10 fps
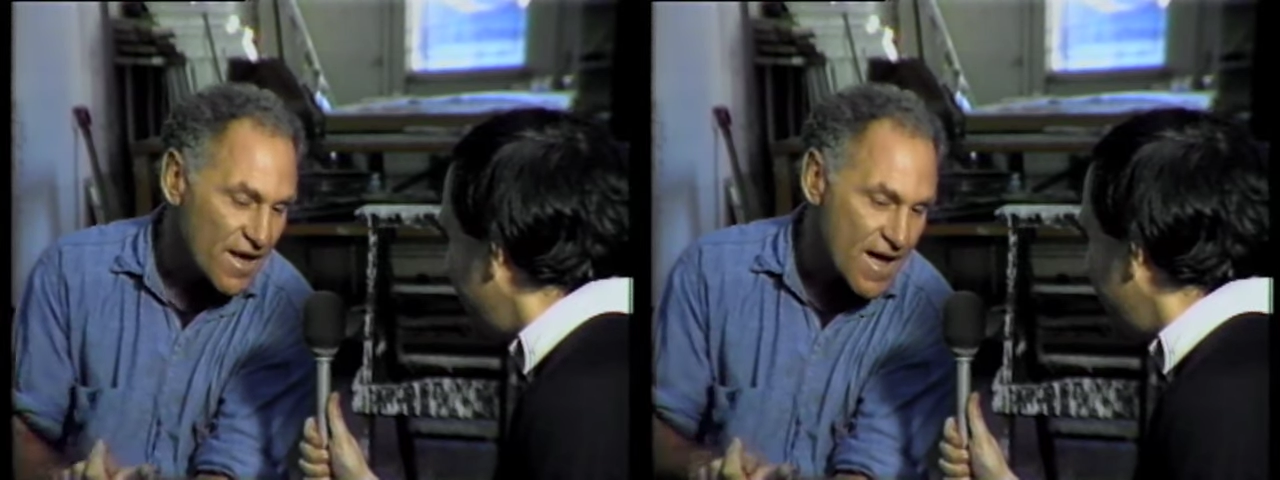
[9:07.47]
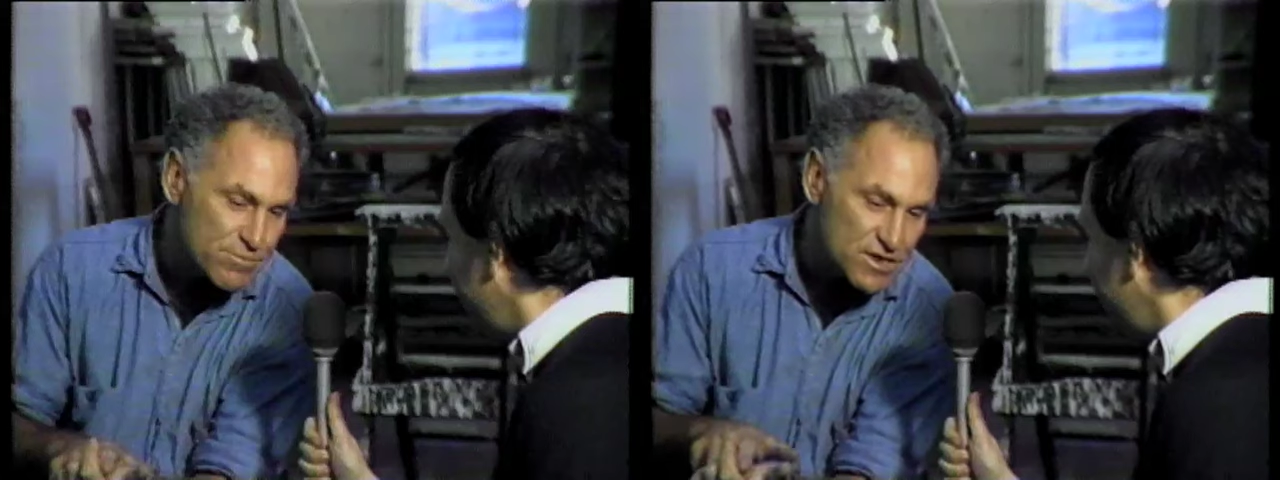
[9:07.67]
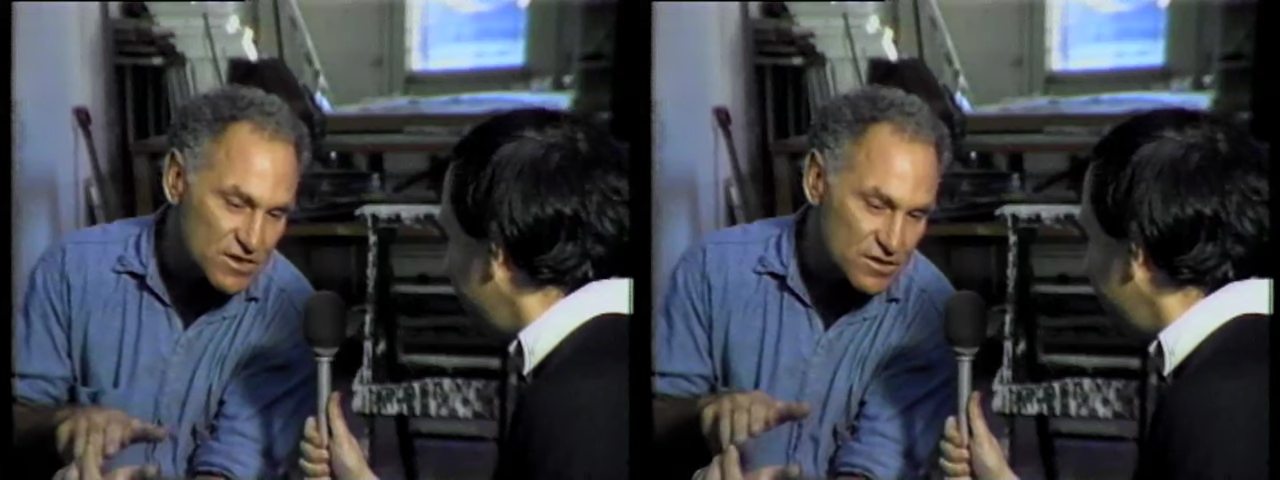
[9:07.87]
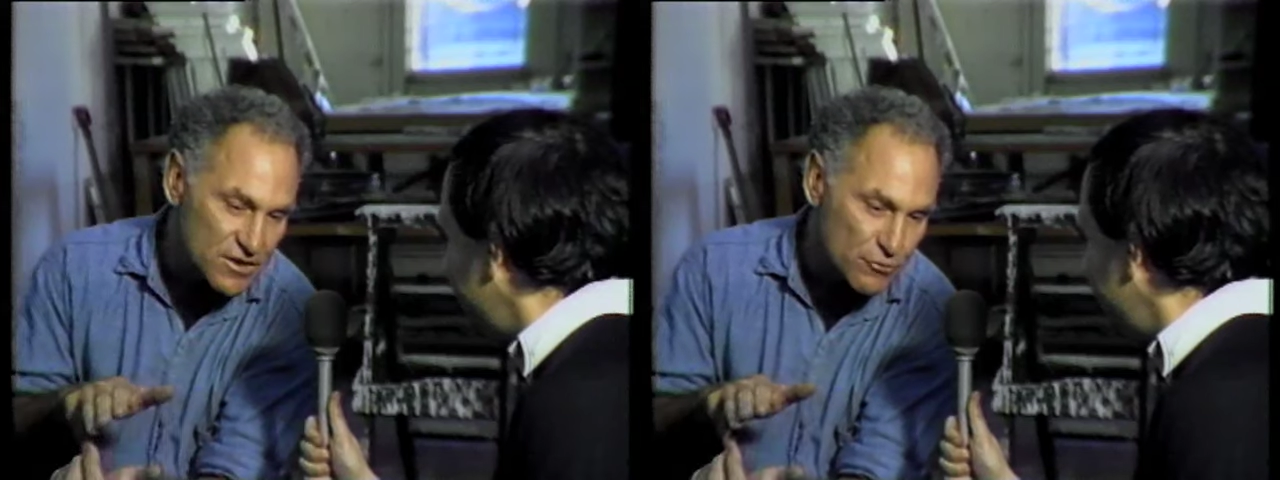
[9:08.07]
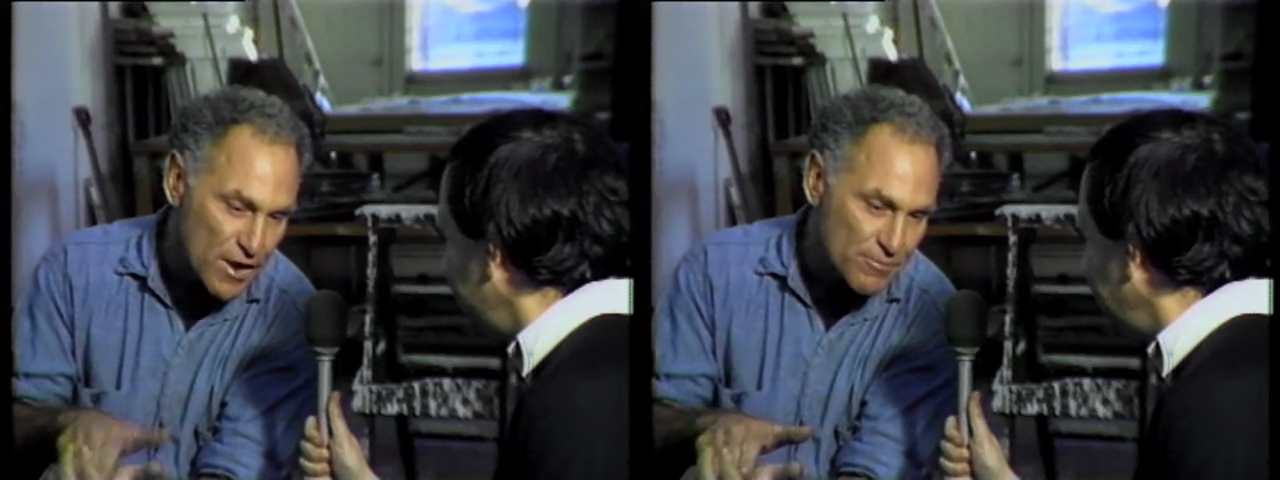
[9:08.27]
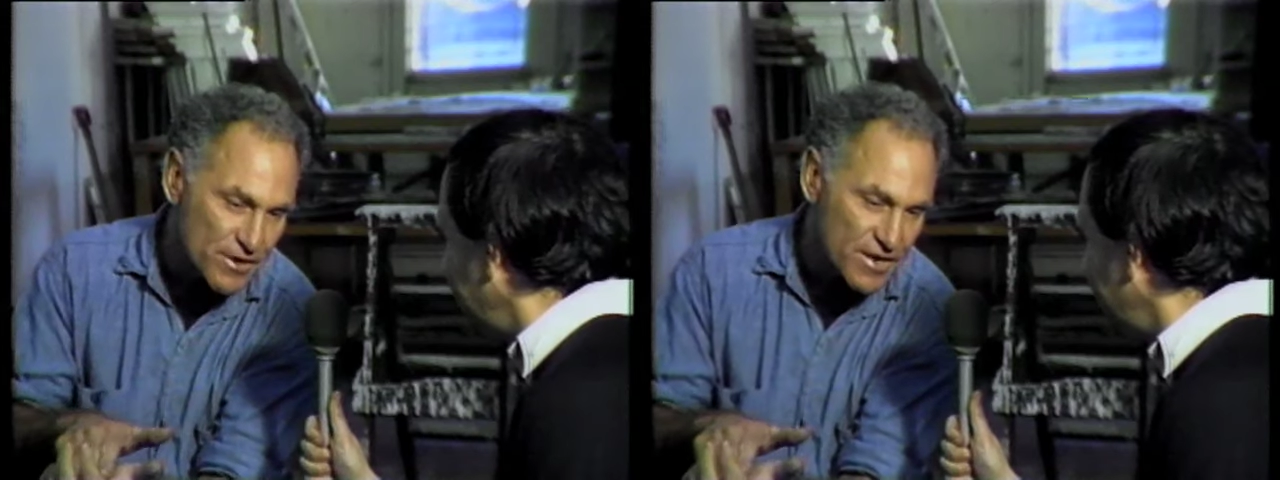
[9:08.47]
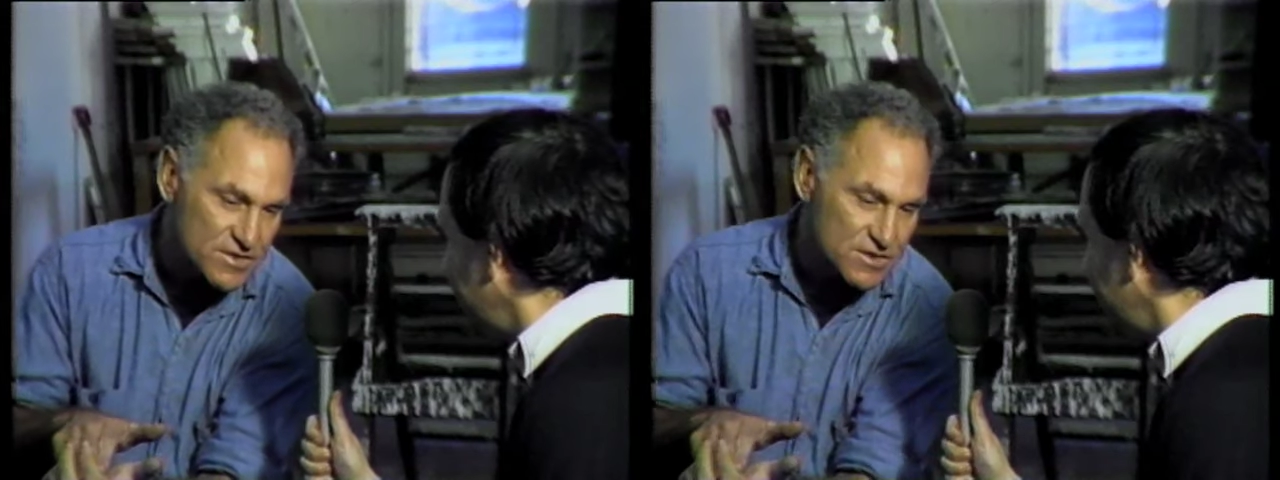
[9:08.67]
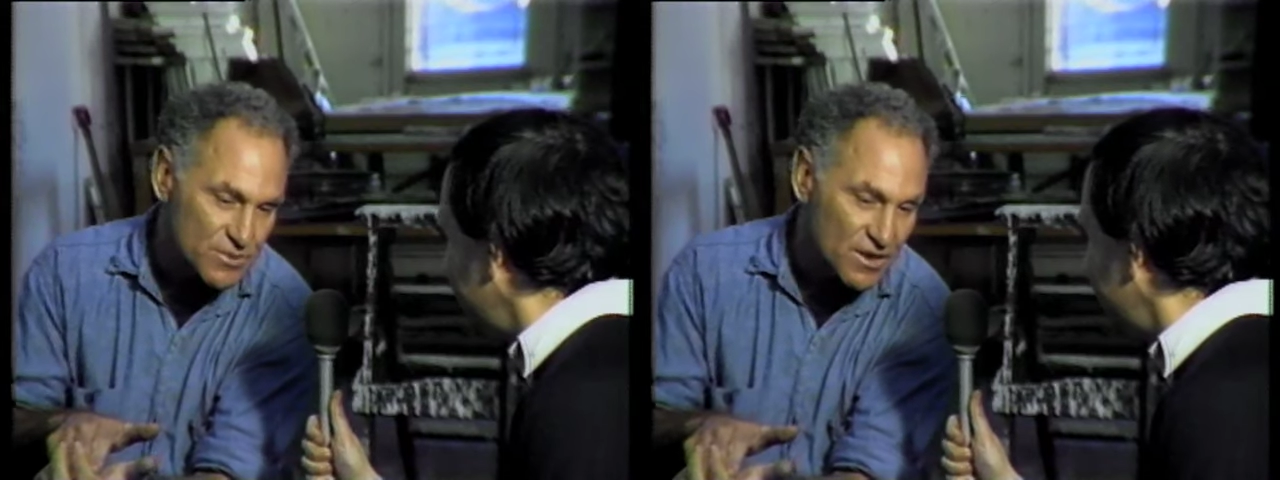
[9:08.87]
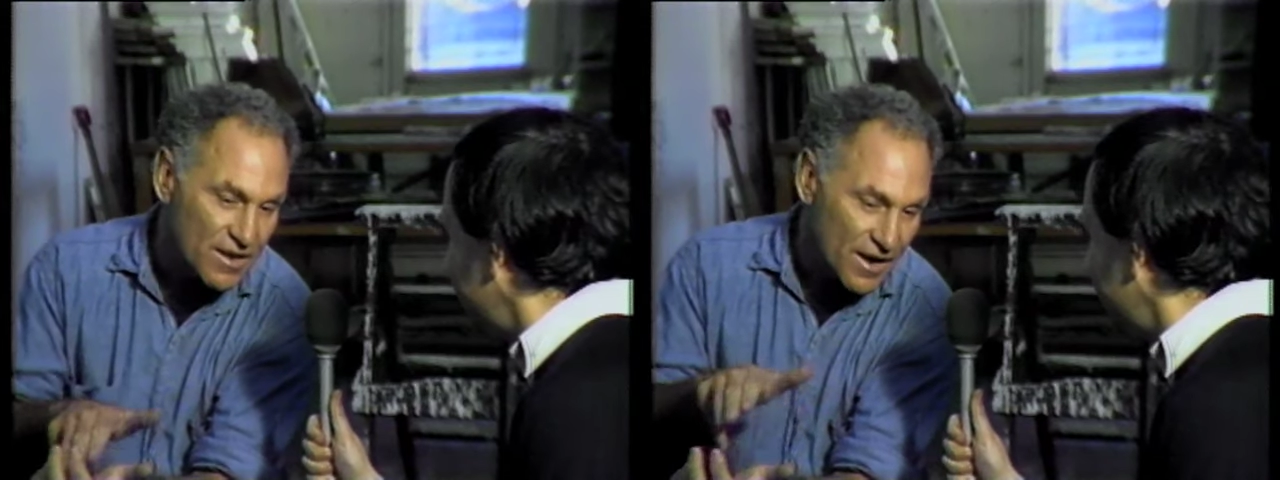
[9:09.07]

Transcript: absolutely reprehensible.